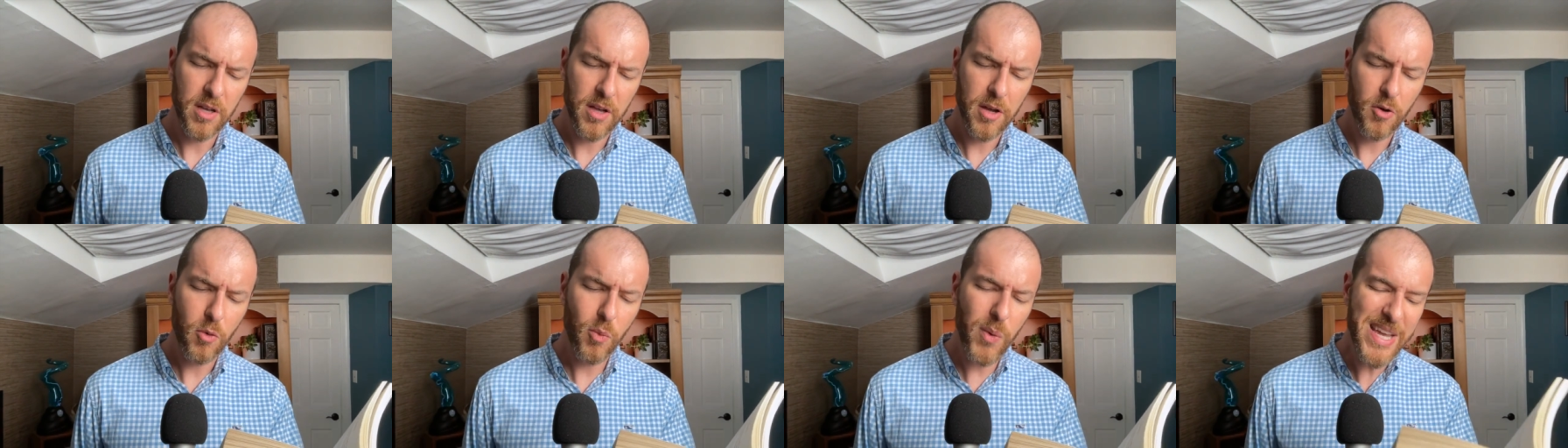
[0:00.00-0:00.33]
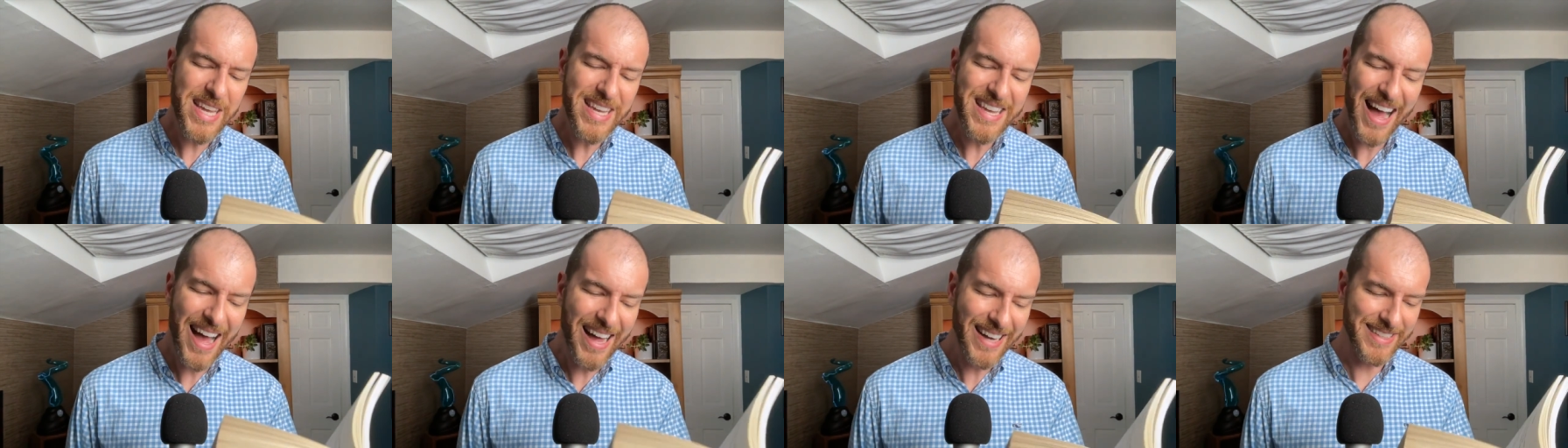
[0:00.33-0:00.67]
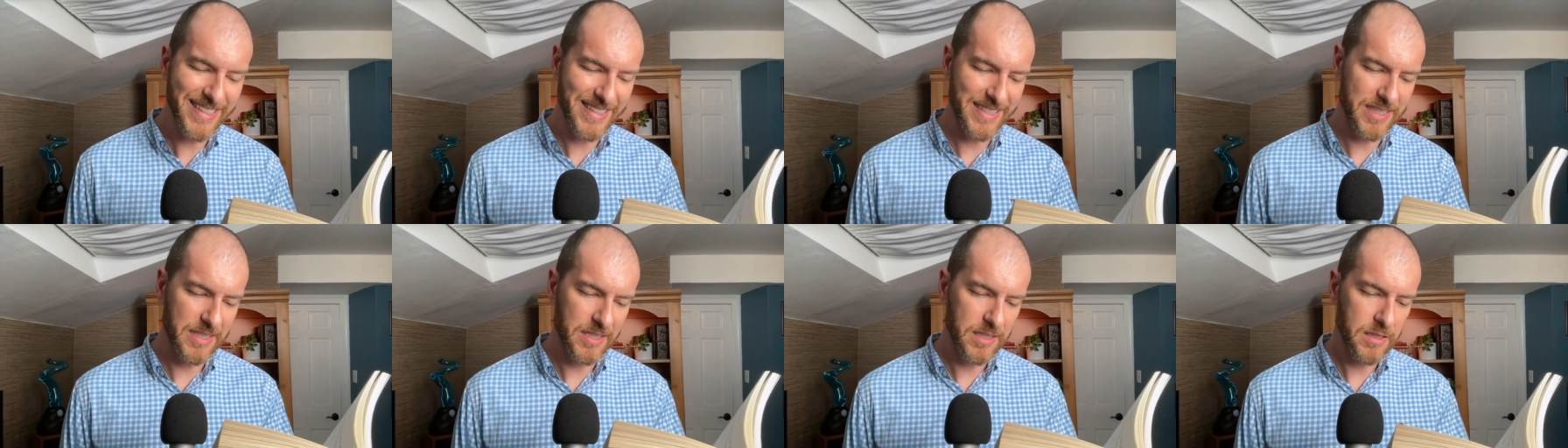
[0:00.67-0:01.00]
We
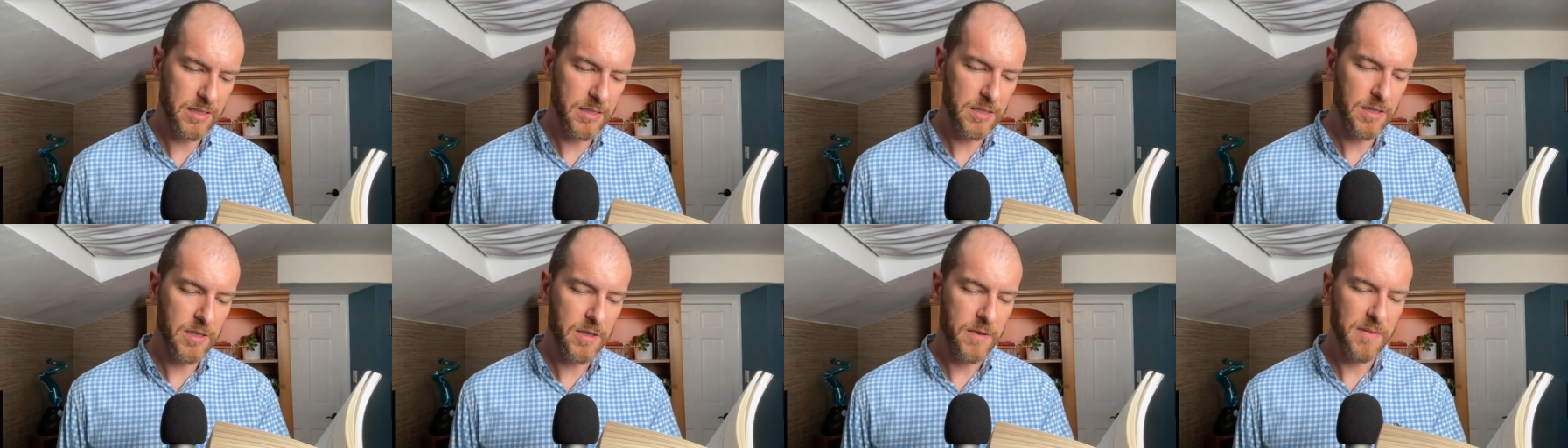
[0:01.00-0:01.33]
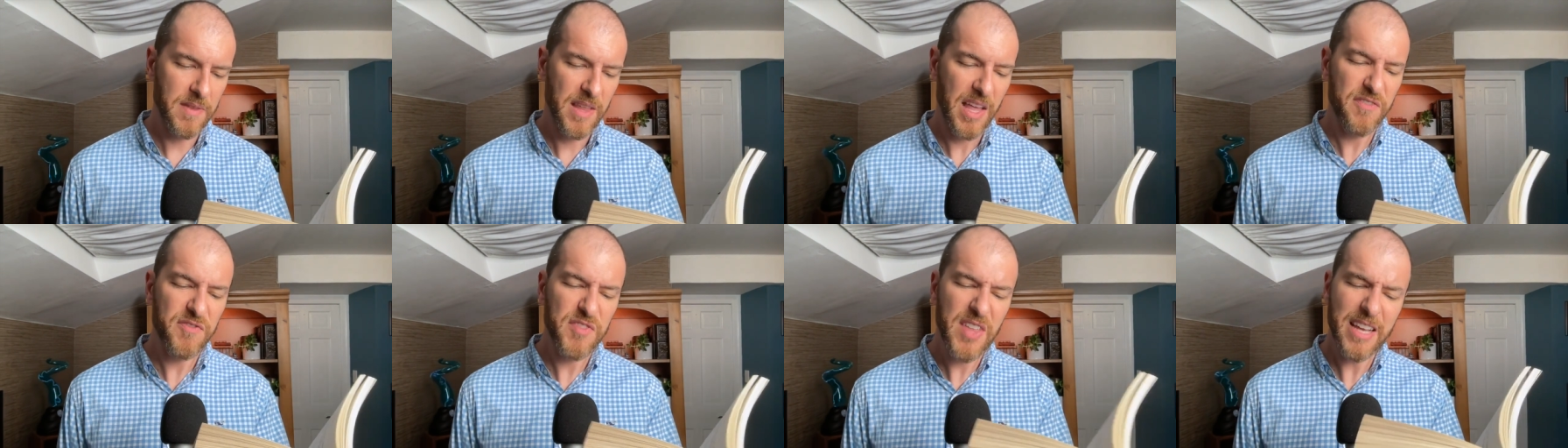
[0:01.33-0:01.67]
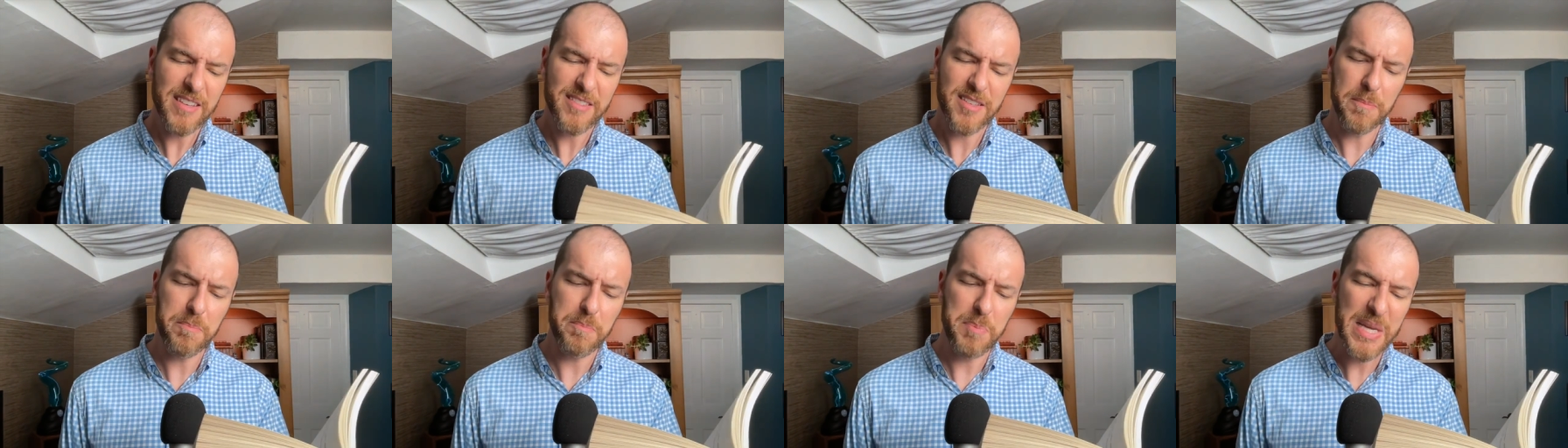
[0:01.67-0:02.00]
hunt. If
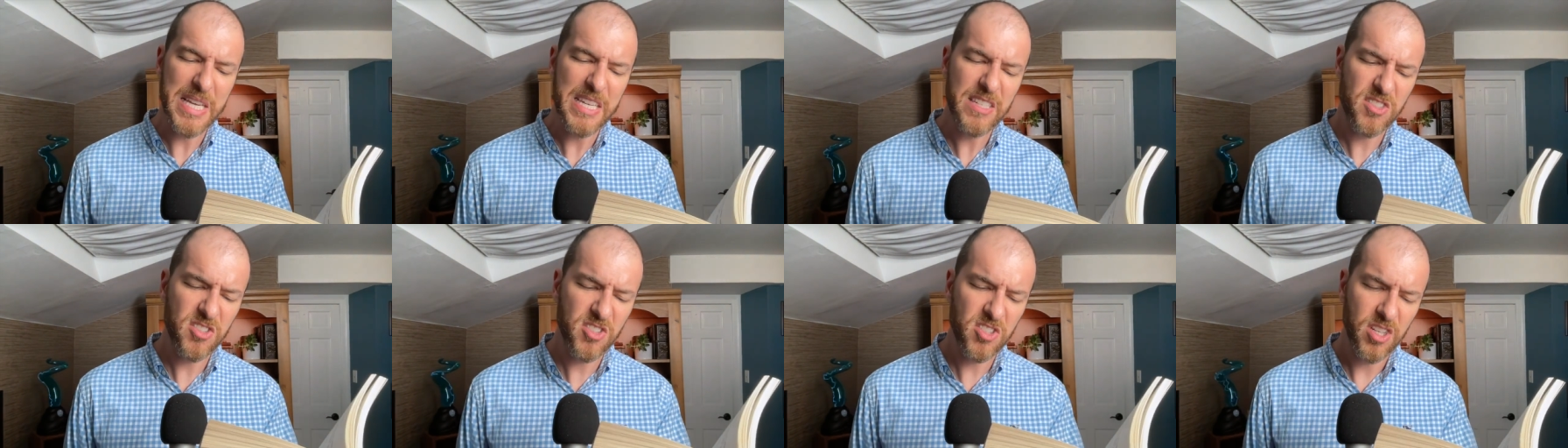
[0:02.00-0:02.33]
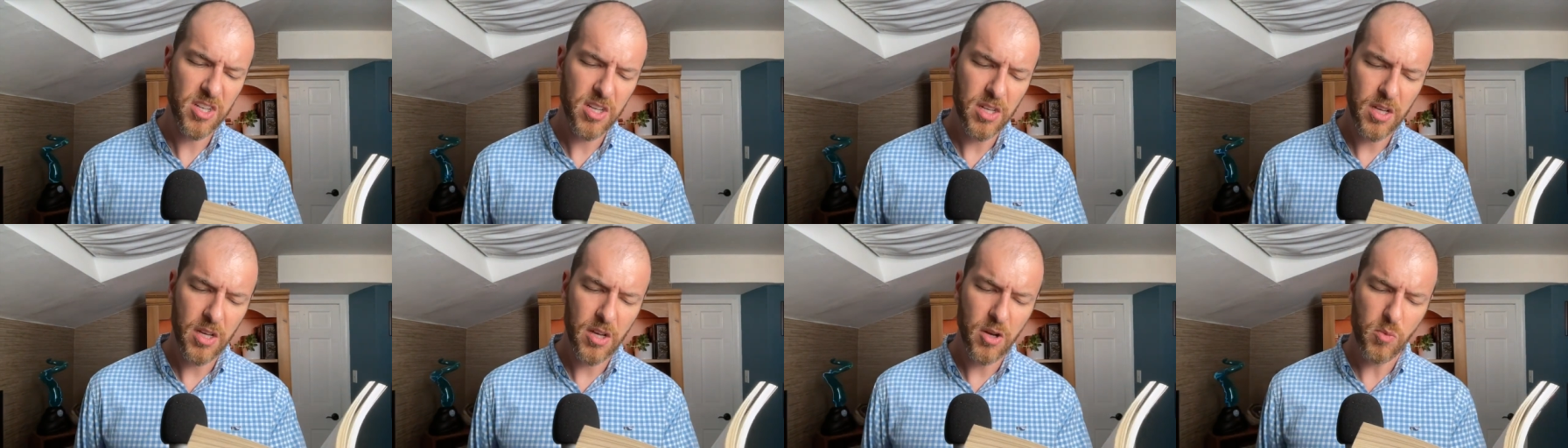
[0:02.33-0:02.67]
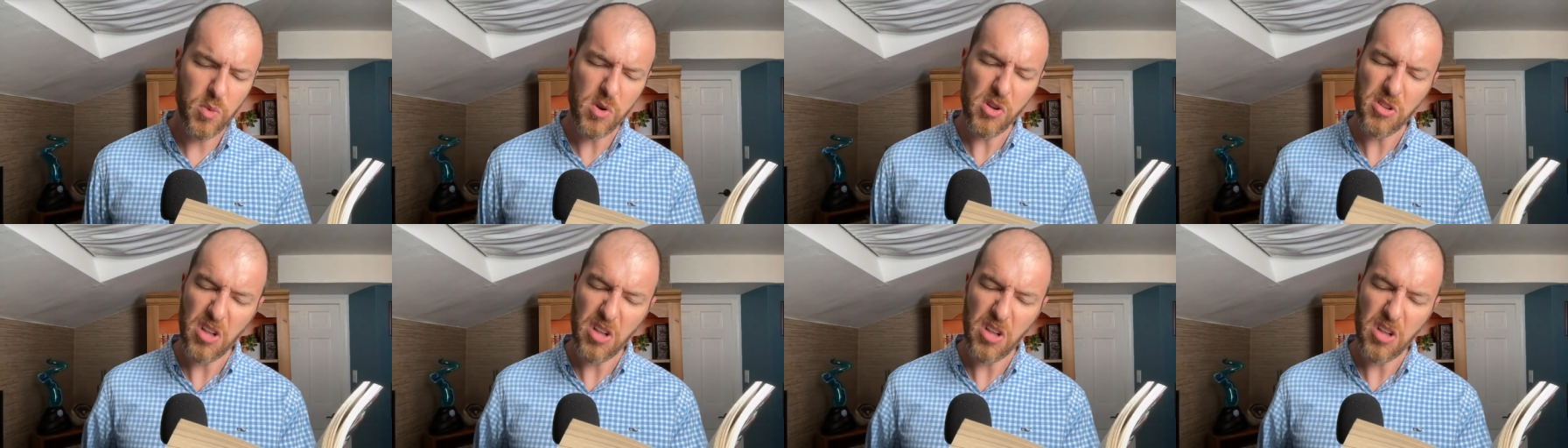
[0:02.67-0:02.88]
there's a beast, we'll